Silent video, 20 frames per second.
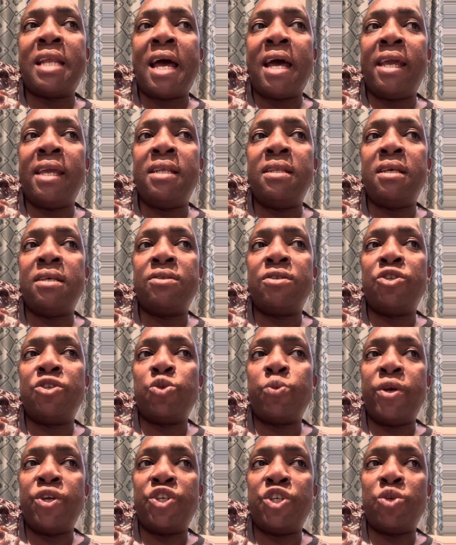are in a
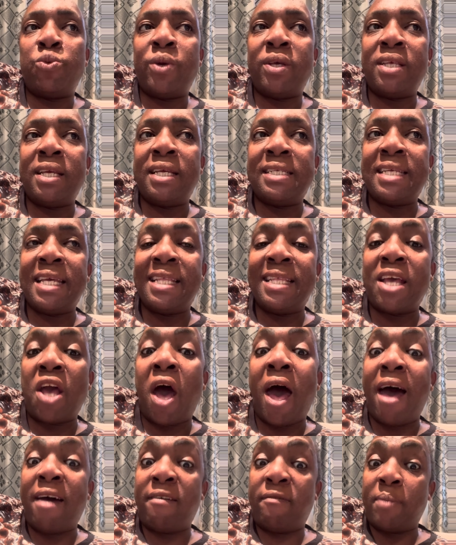situation where they say they are
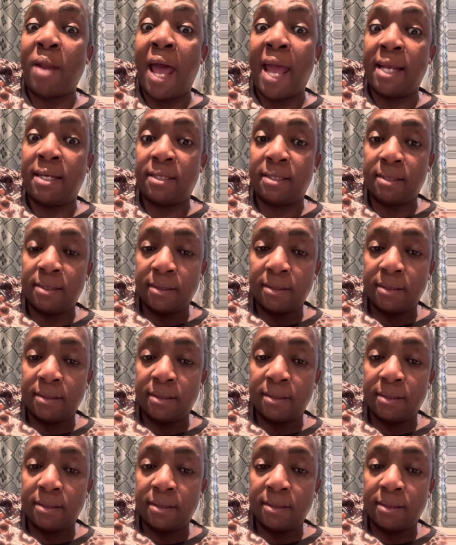half blind.